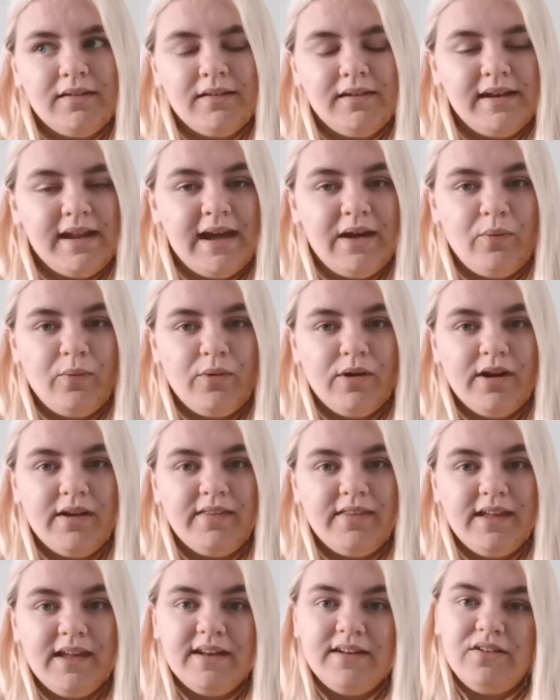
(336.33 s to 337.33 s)
Now we're
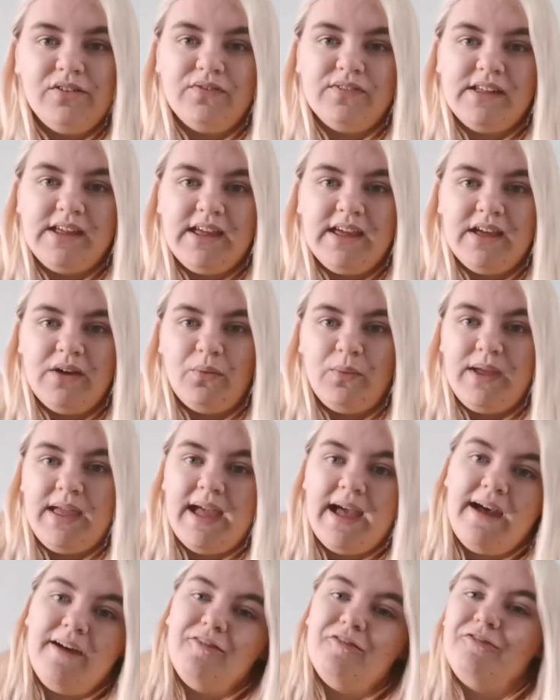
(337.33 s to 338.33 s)
at the end of the year, we
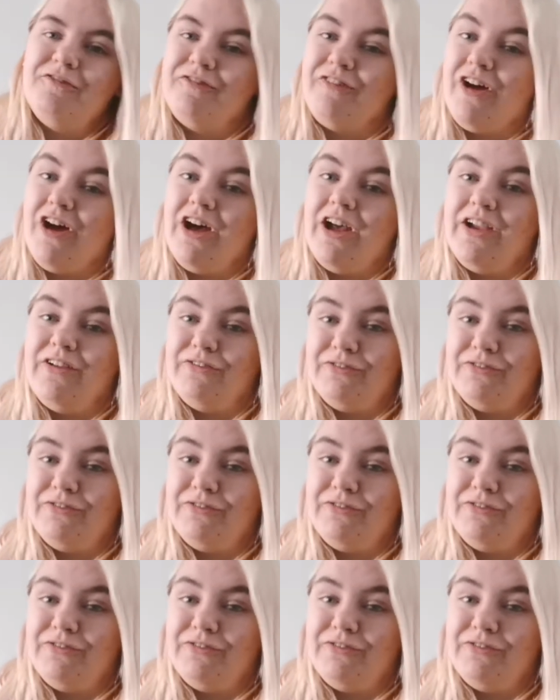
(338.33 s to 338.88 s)
have 5.